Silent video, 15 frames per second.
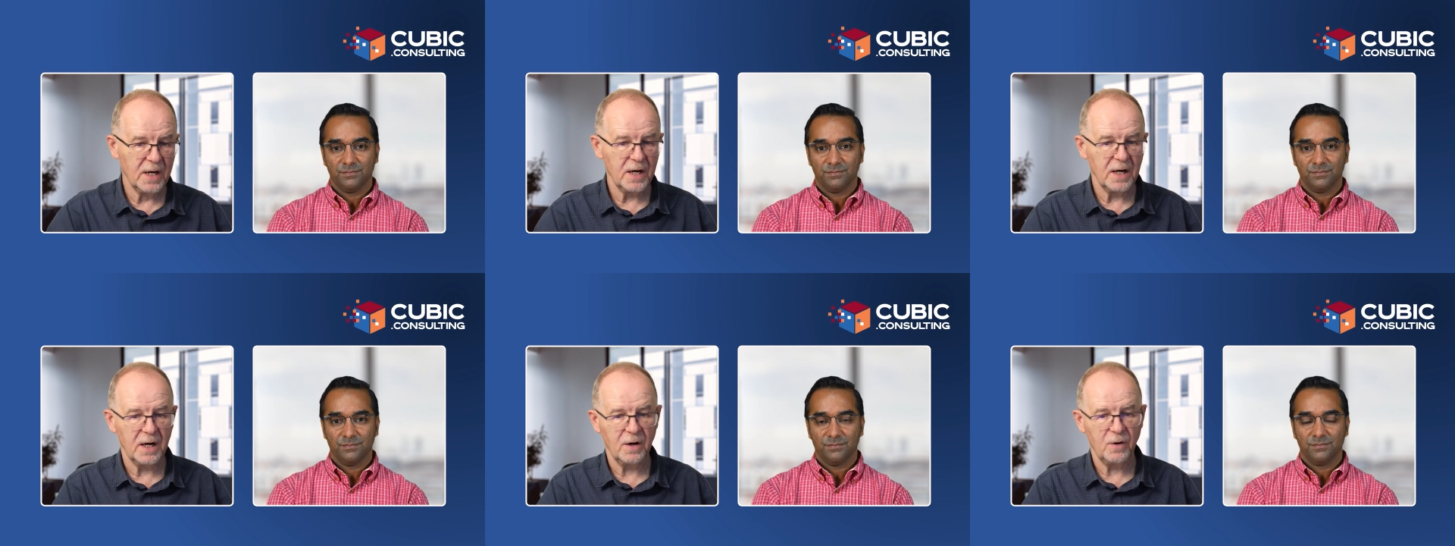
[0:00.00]

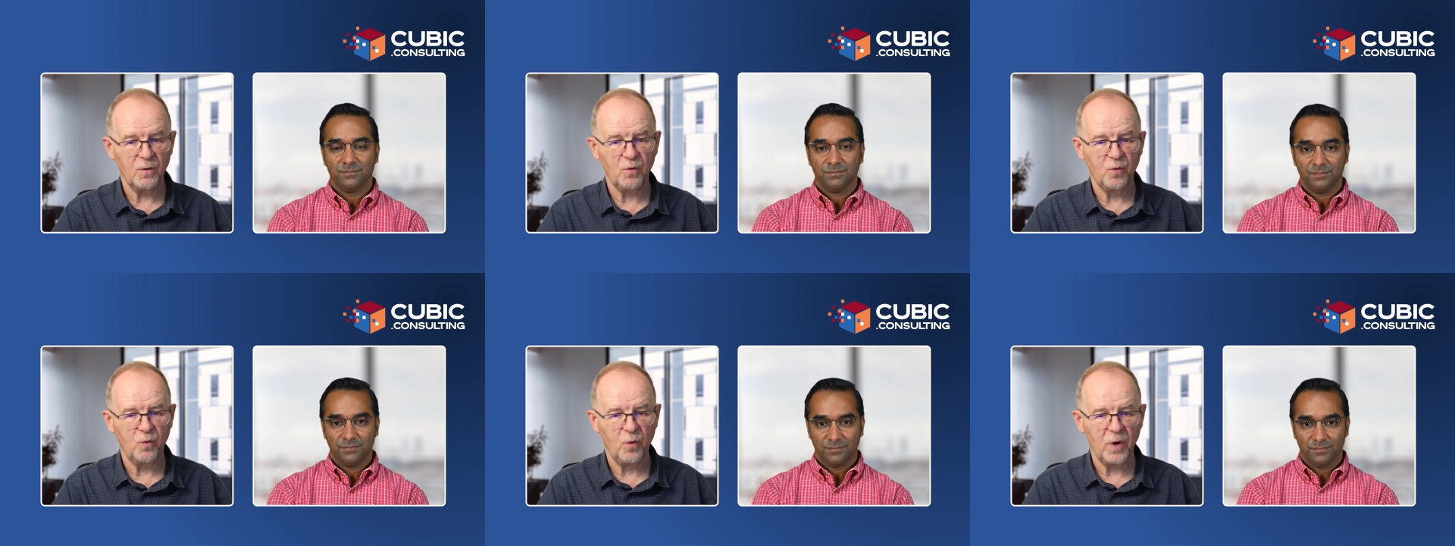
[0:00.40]
Speaker 1: uh,
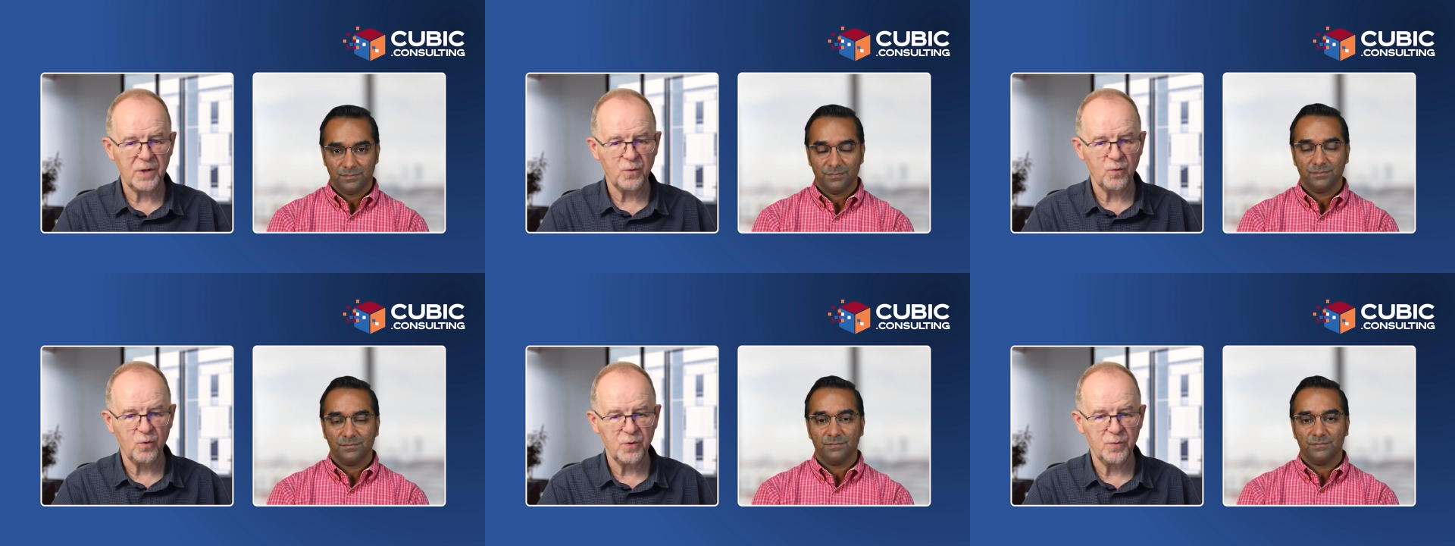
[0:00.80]

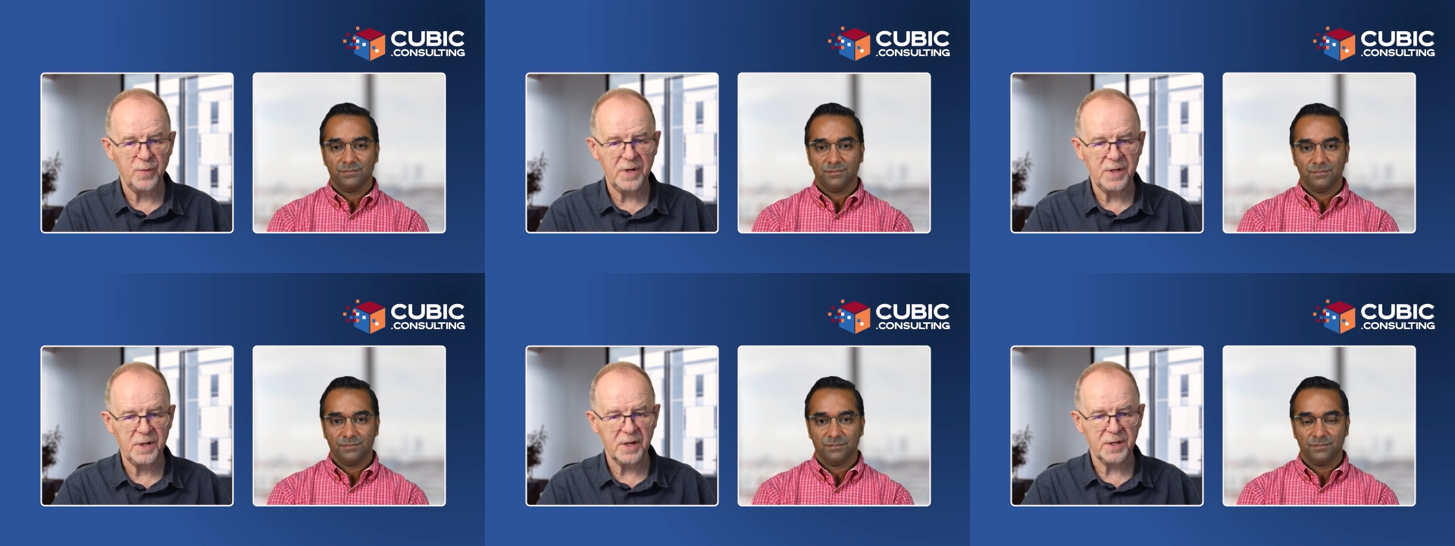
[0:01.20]
what would
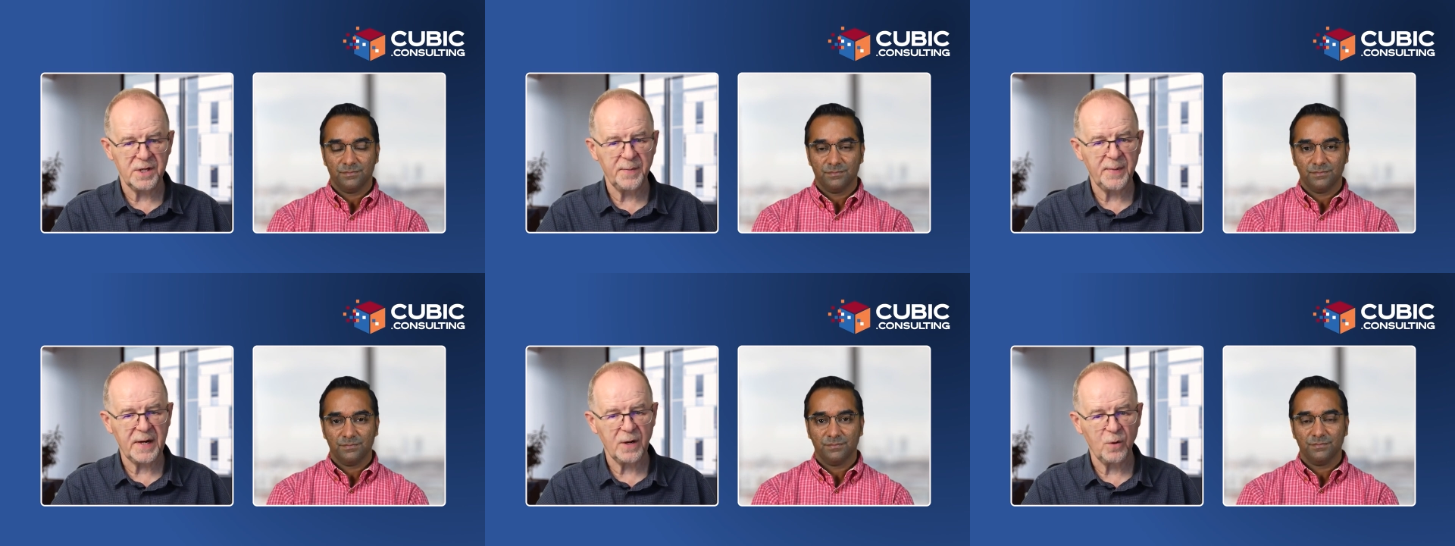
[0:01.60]
be a
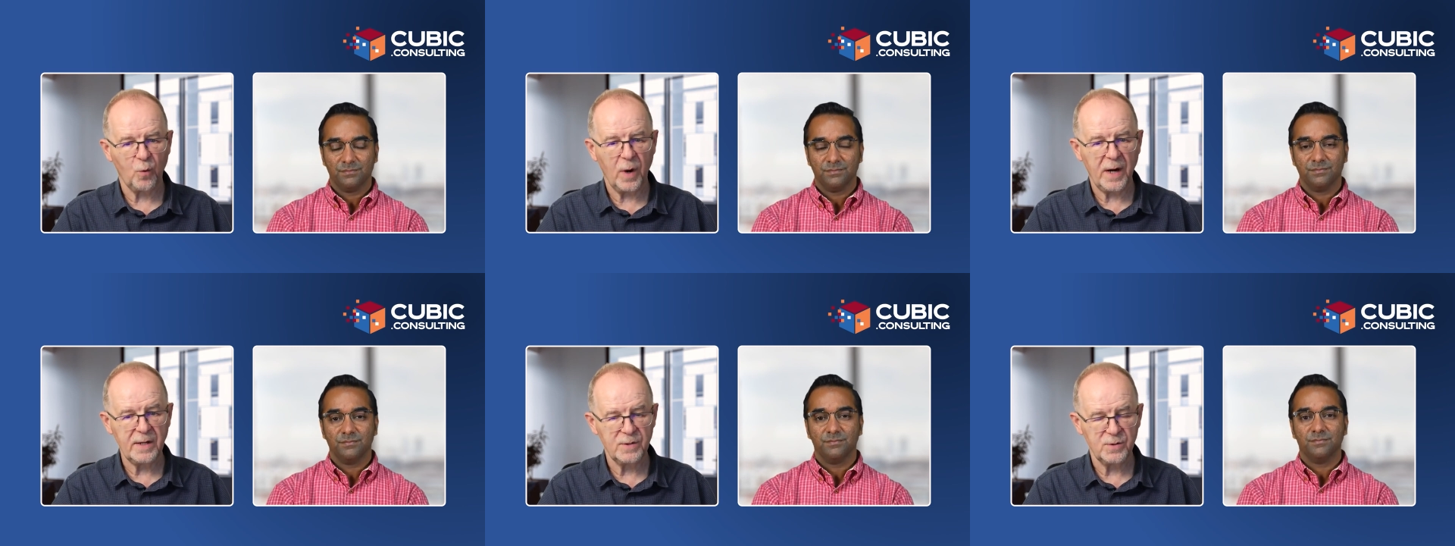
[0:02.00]
typical
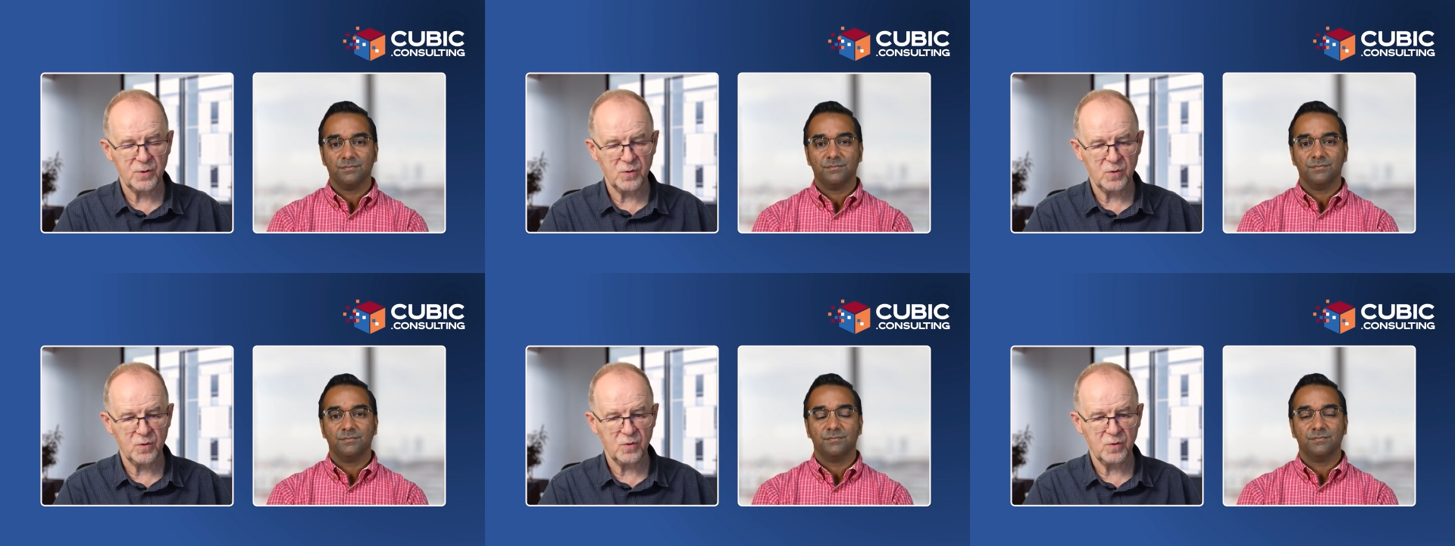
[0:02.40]
way
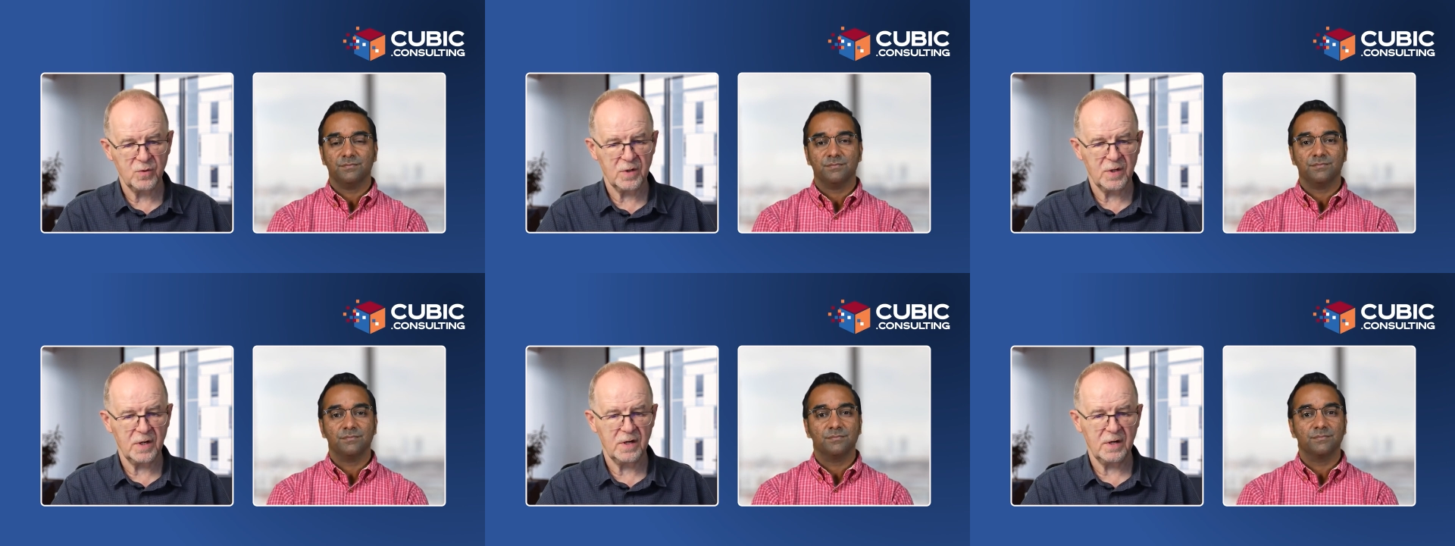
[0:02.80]

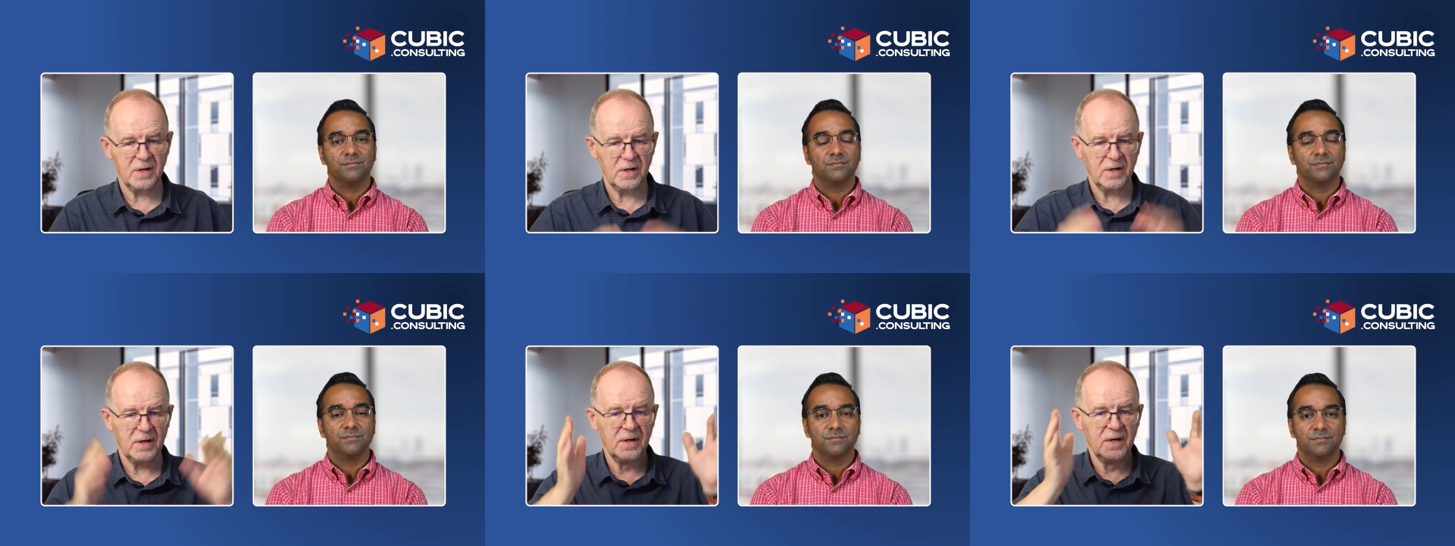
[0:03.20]
to
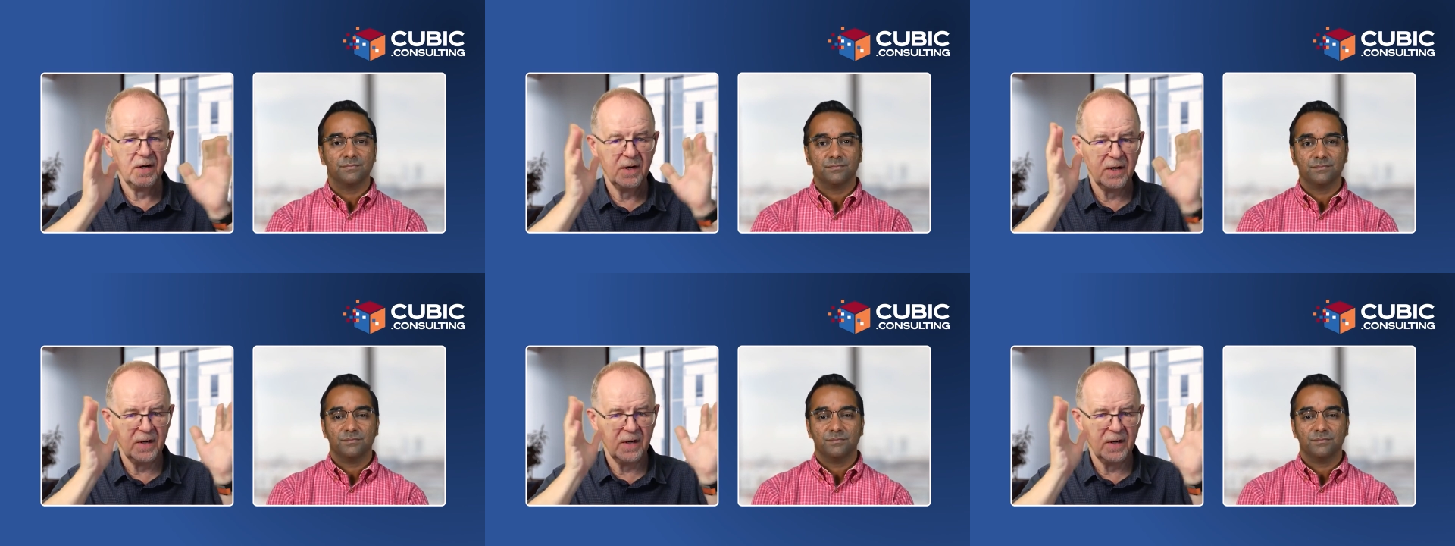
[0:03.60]
uh,